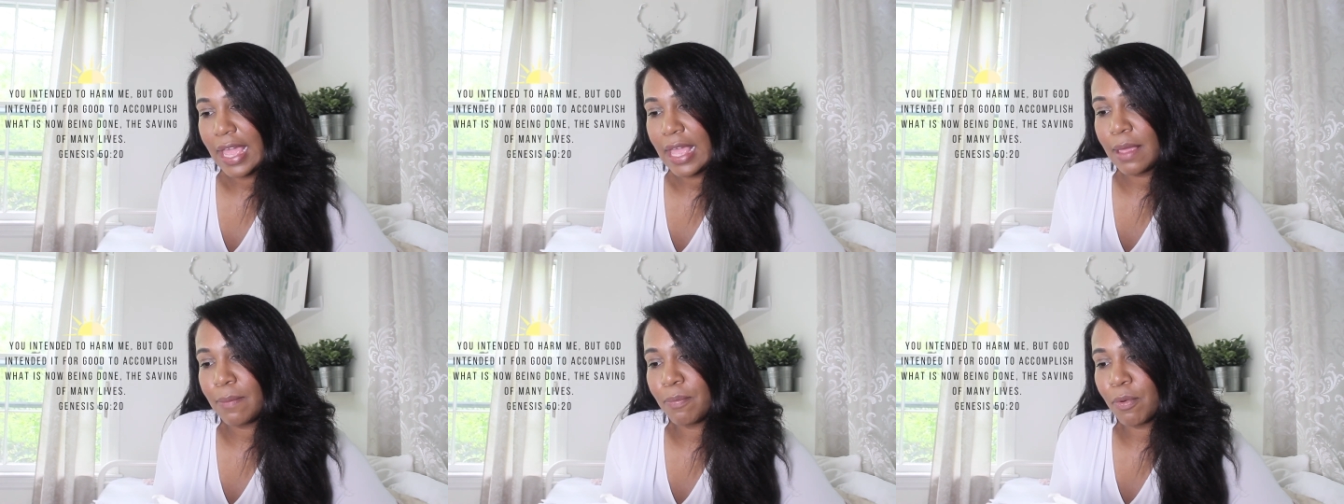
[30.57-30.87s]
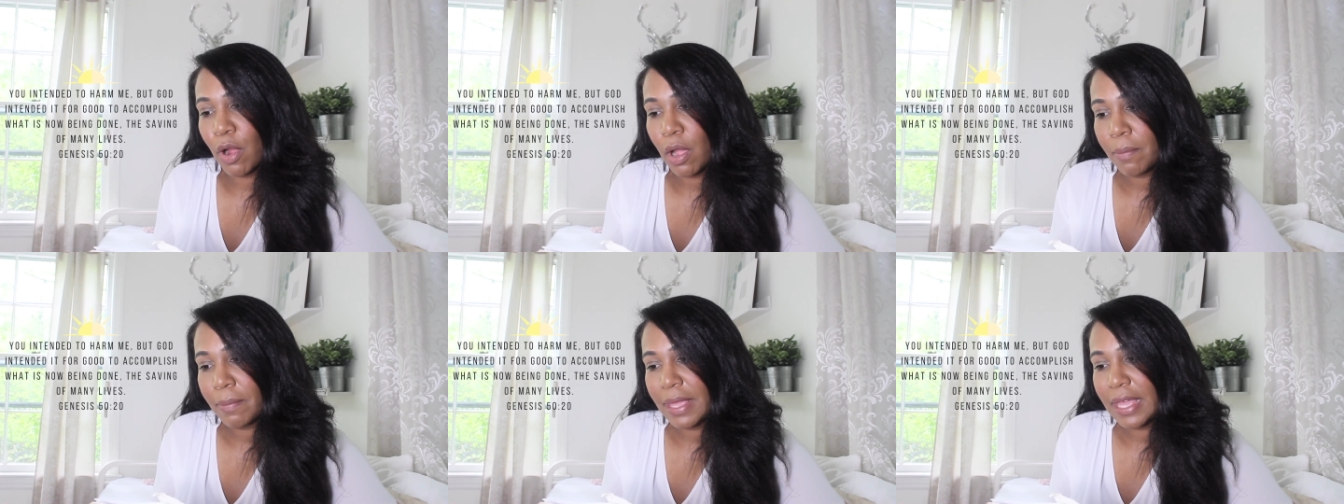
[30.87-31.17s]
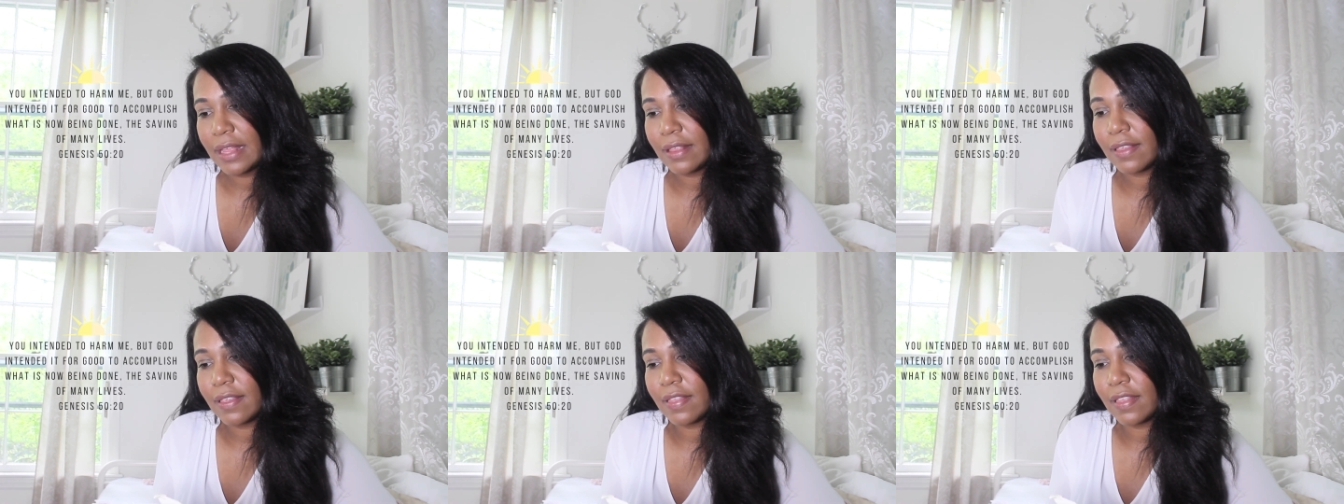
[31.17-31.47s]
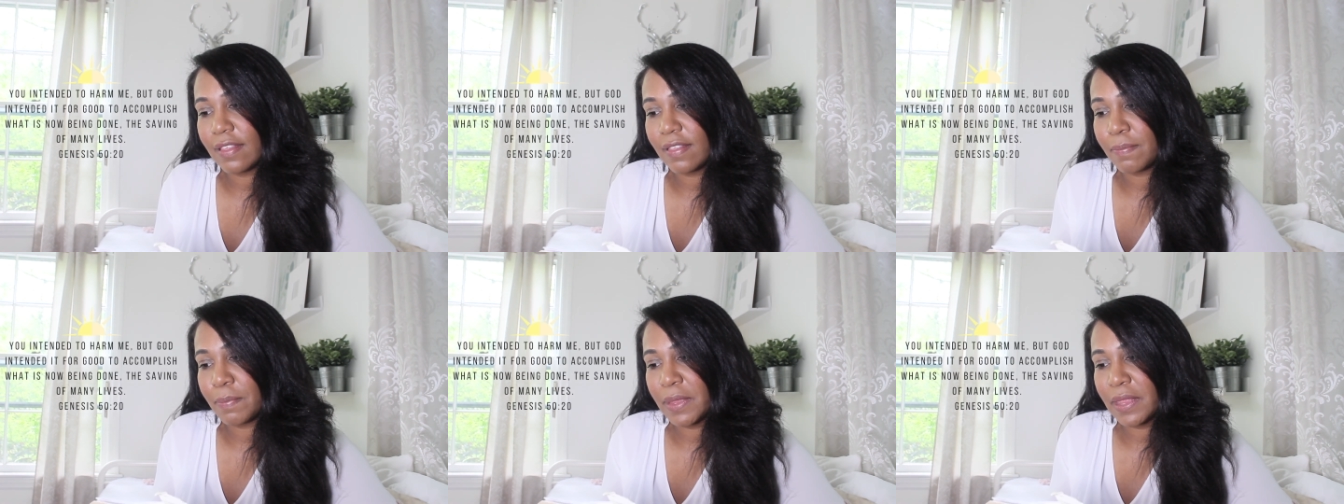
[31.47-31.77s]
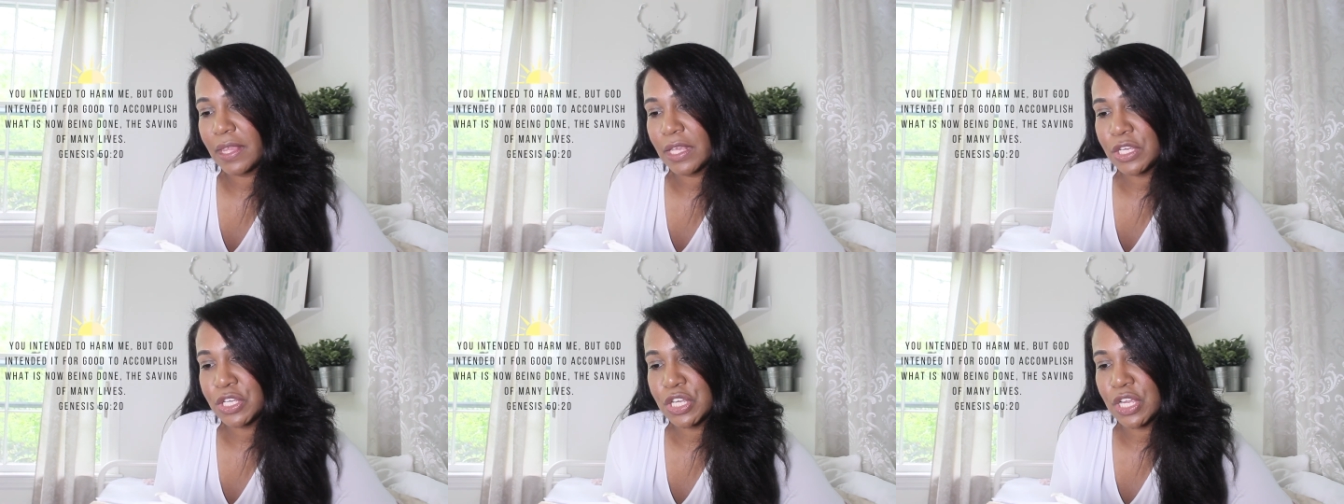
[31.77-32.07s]
He brought me into this
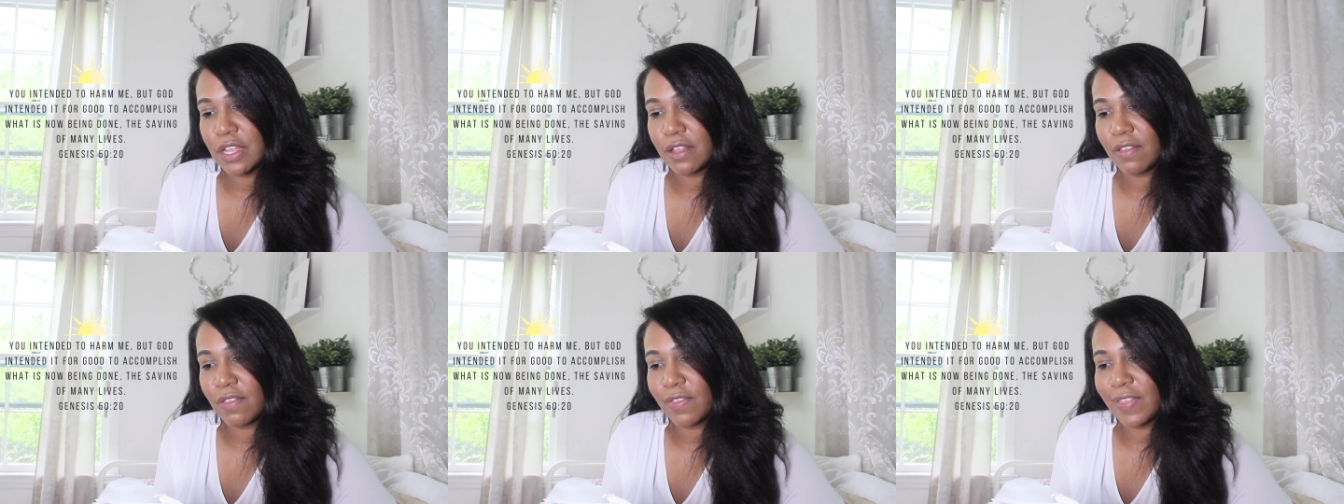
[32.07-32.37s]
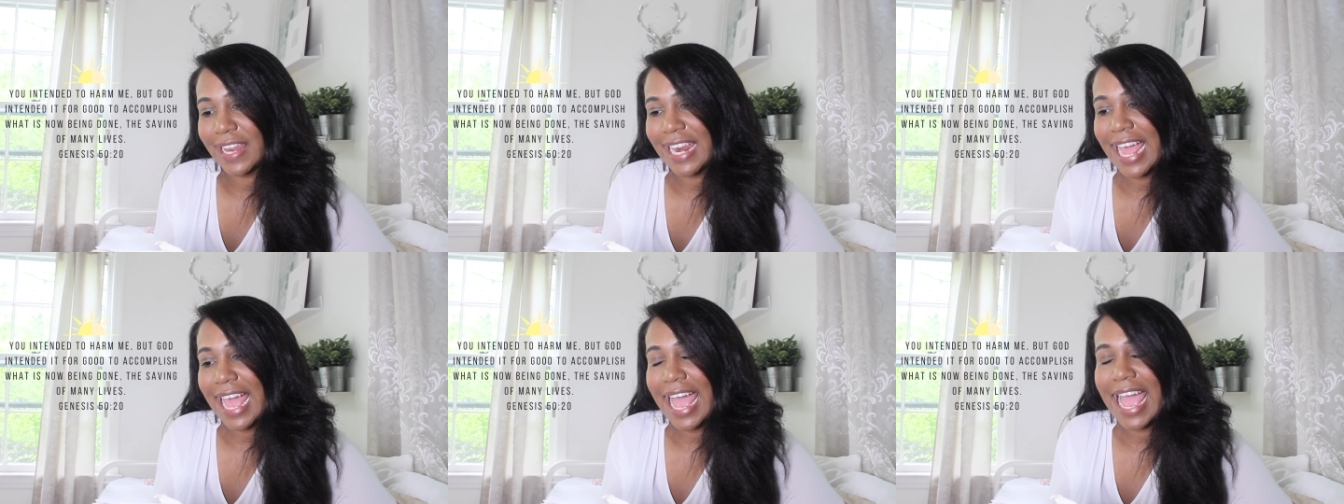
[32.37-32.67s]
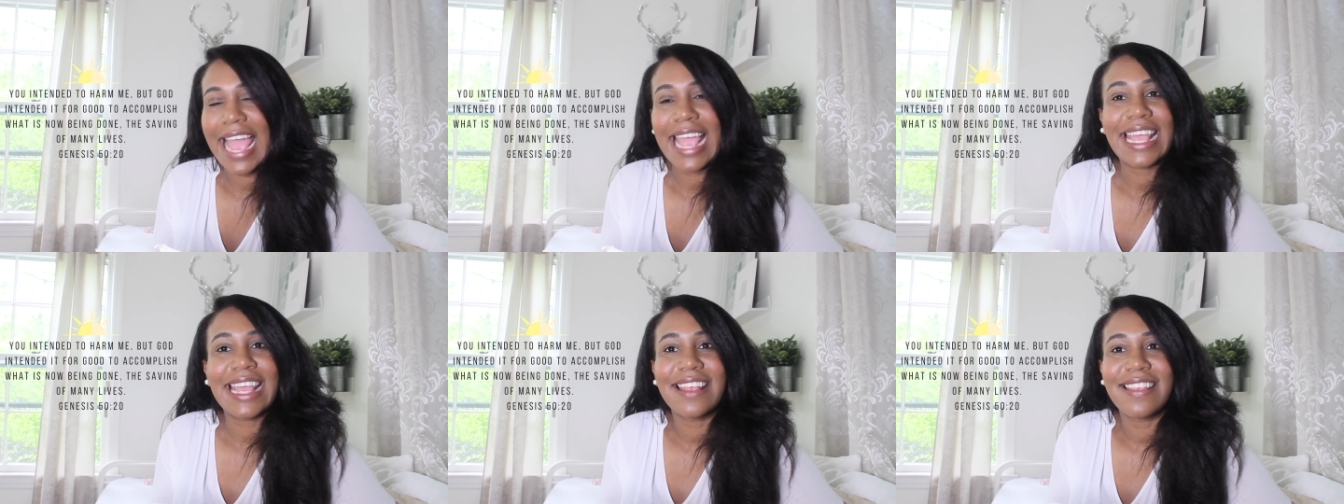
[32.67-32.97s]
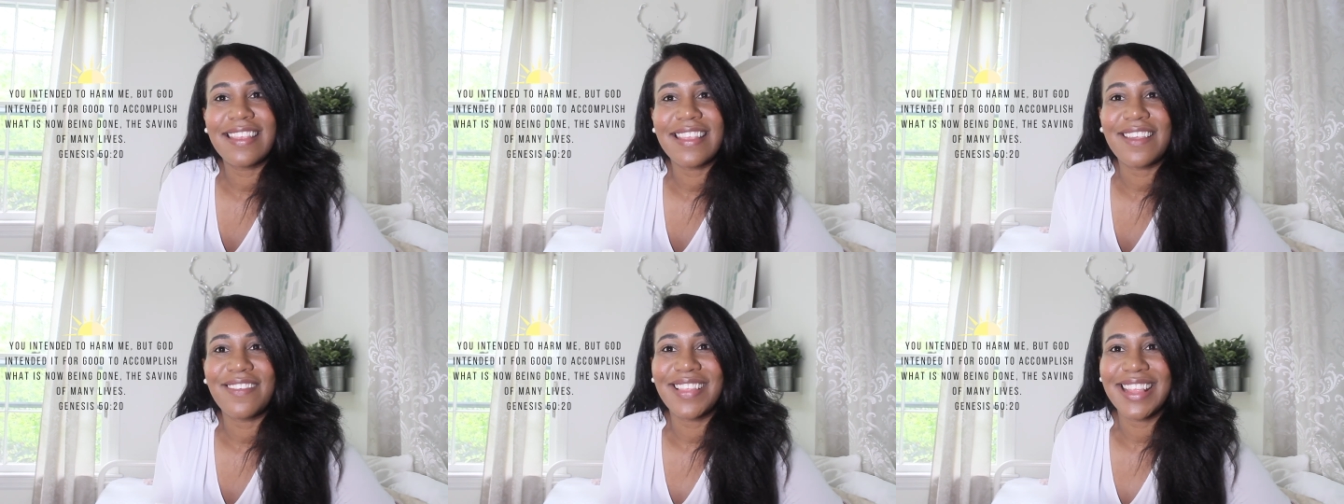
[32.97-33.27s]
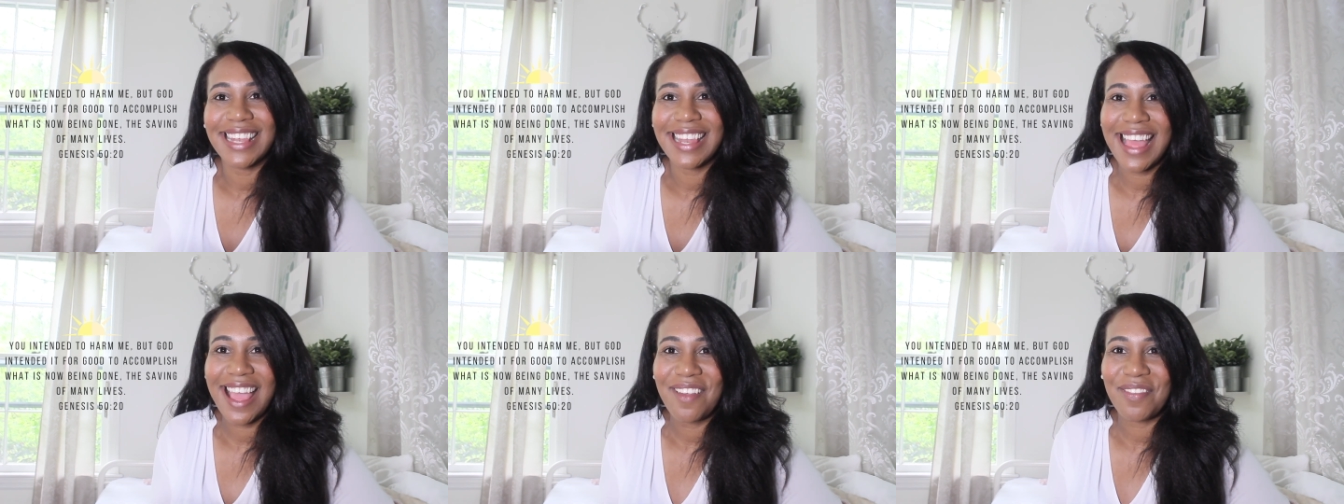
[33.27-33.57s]
position so that I could save
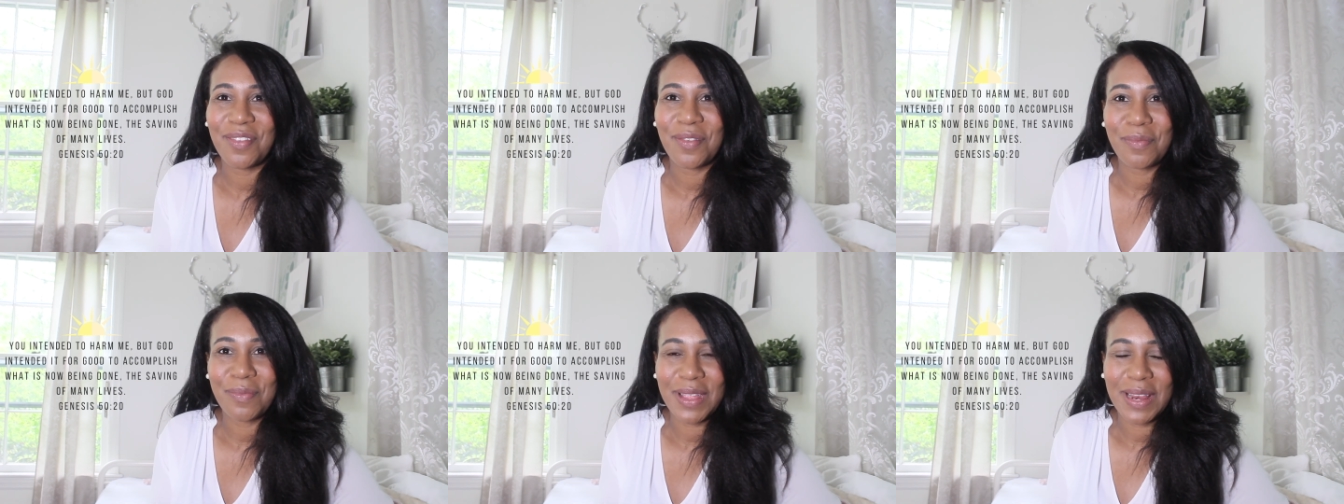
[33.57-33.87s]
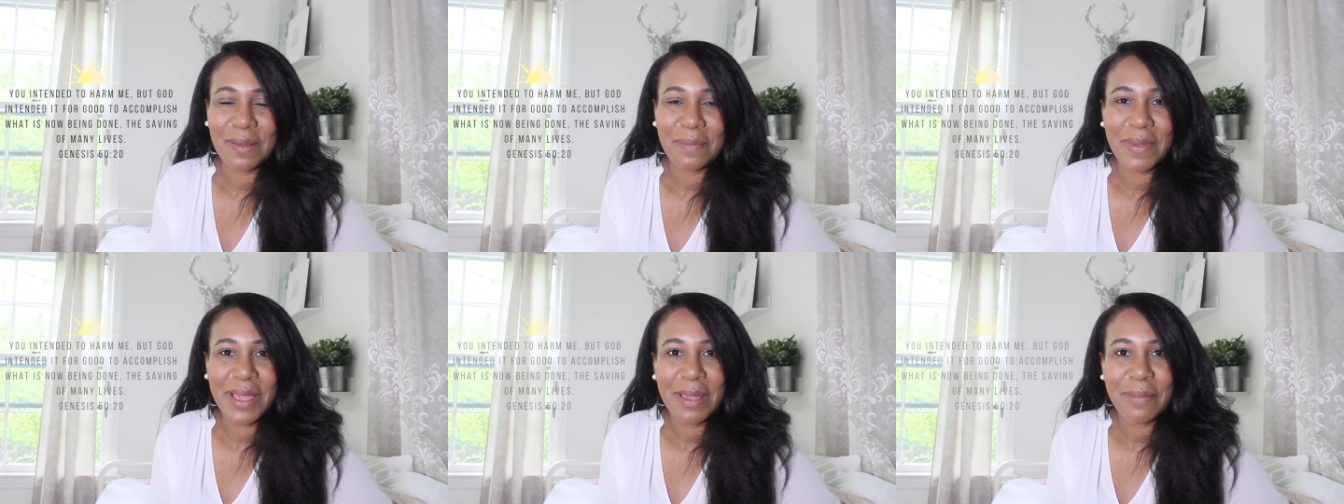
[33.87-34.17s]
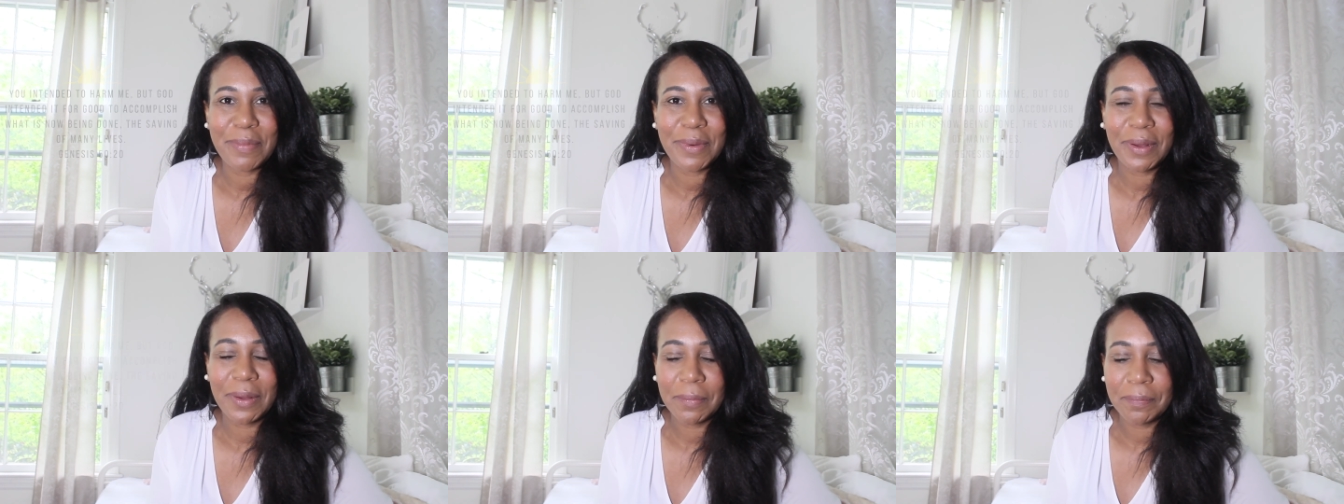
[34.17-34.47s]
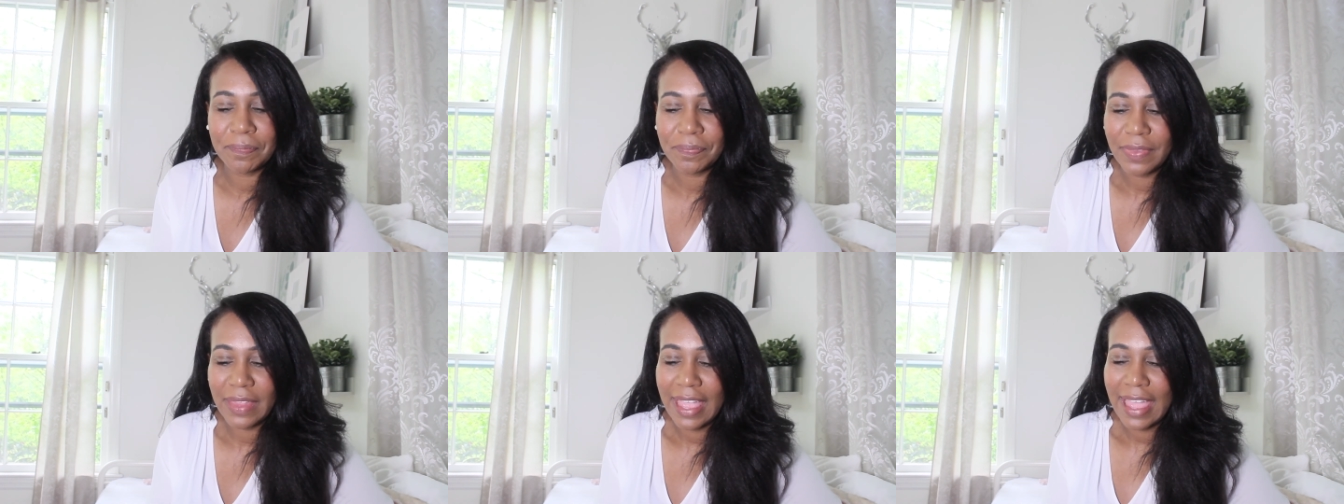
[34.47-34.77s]
the lives of many people.